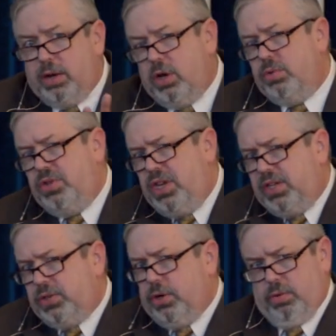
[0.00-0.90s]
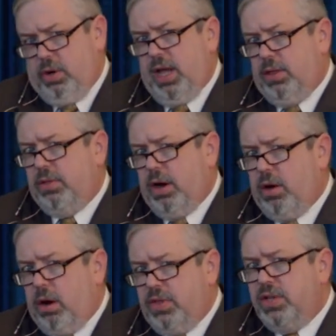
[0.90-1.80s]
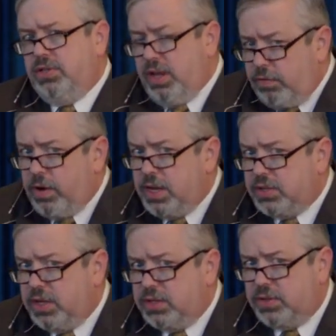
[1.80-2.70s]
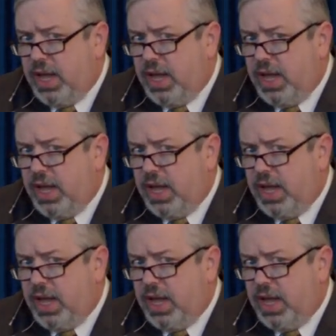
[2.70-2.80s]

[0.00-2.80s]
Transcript: don't disagree that there are these differences.